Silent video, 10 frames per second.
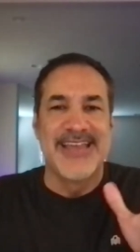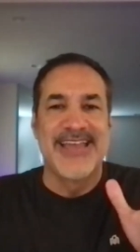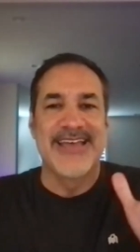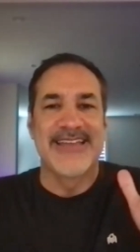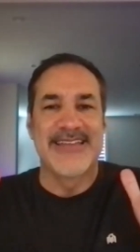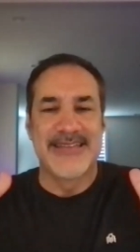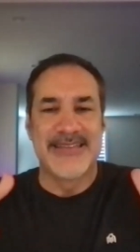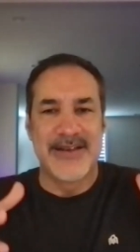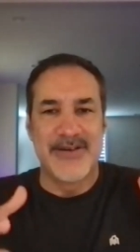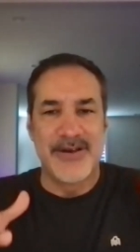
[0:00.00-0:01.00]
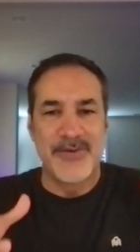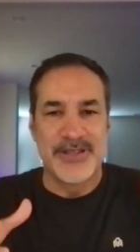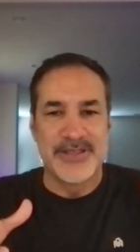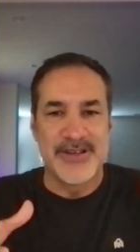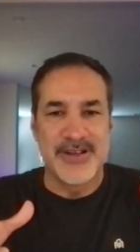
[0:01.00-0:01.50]
And now I
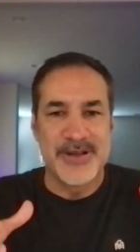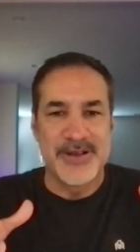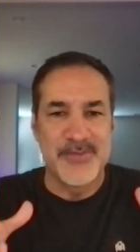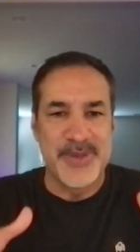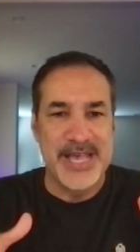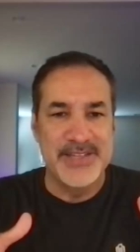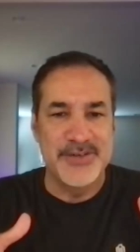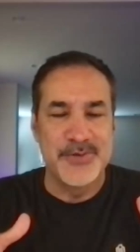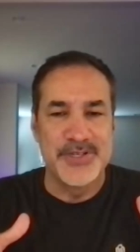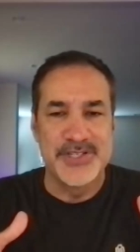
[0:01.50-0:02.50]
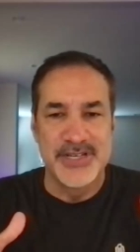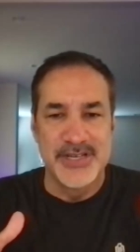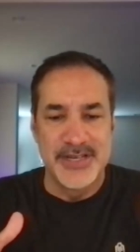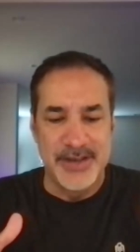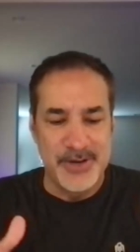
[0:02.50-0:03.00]
want to talk about compassion, which
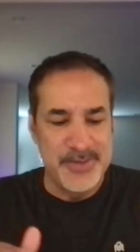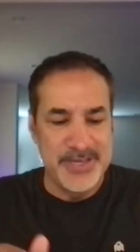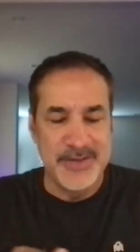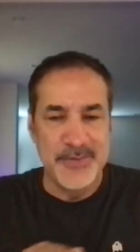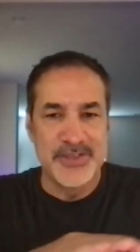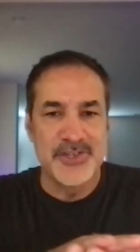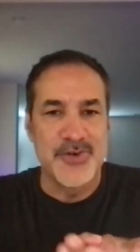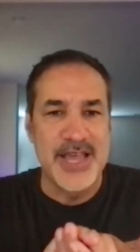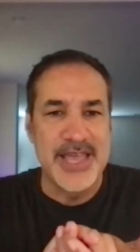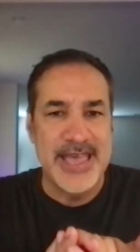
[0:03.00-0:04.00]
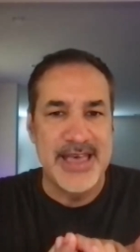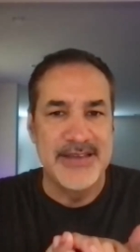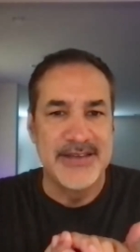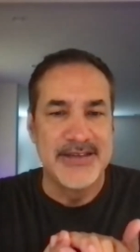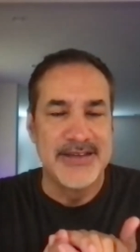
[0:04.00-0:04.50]
I want to begin with the
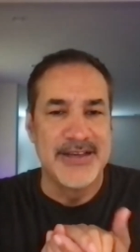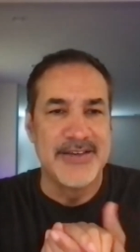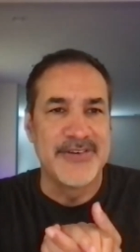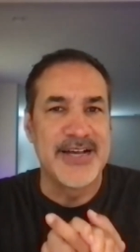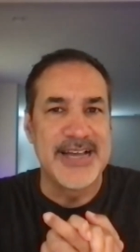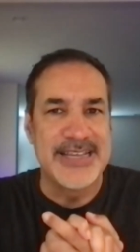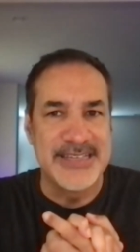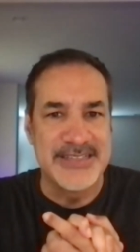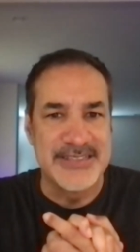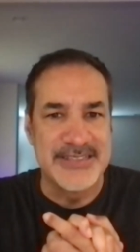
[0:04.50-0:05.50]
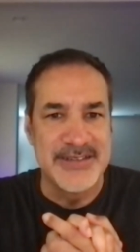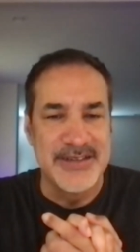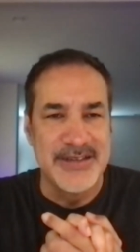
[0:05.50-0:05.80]
triad of kindness,